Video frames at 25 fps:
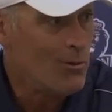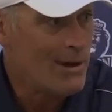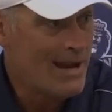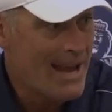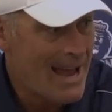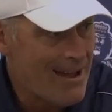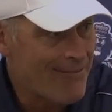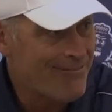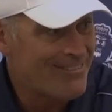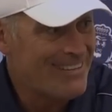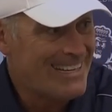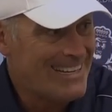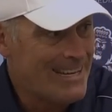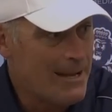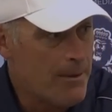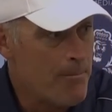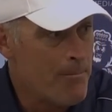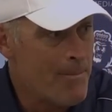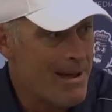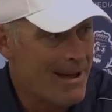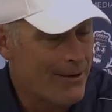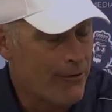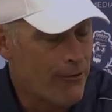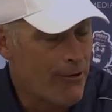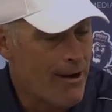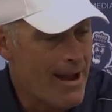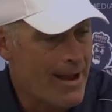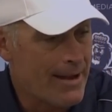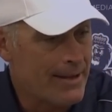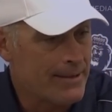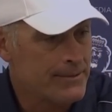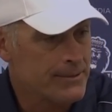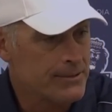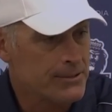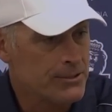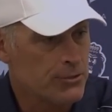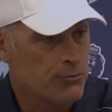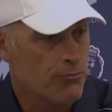We have to get better at
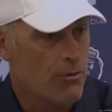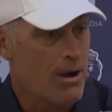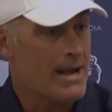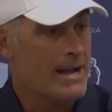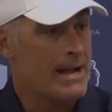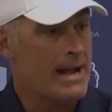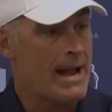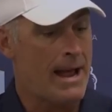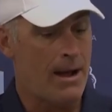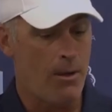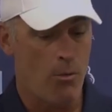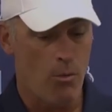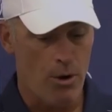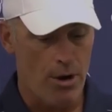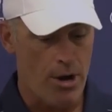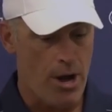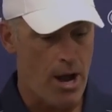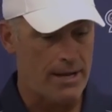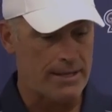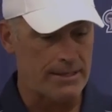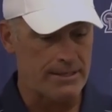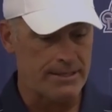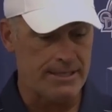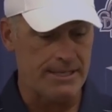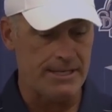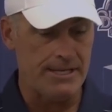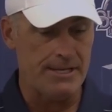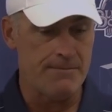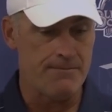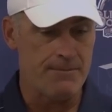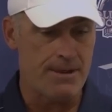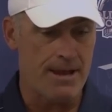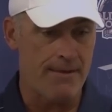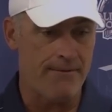it, because right now we're not a team,